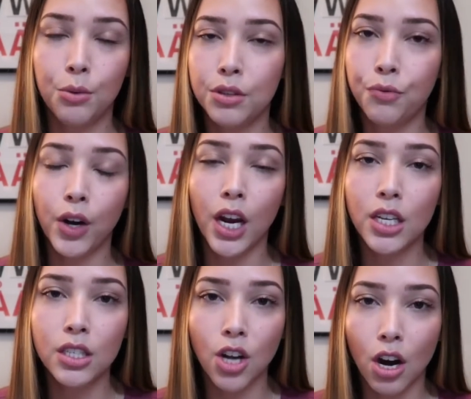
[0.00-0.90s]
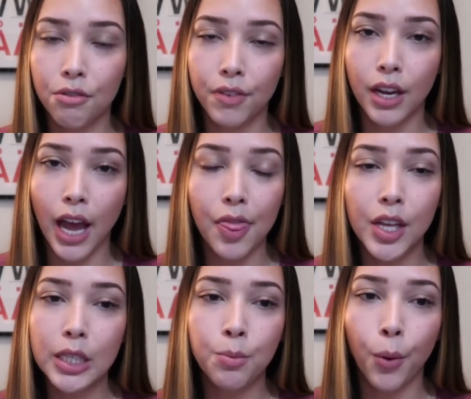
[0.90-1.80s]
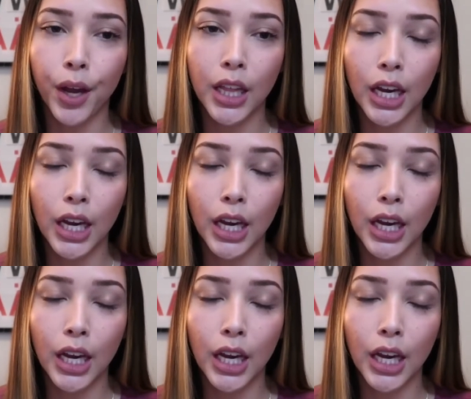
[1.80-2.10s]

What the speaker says: I was freaking starving at this point.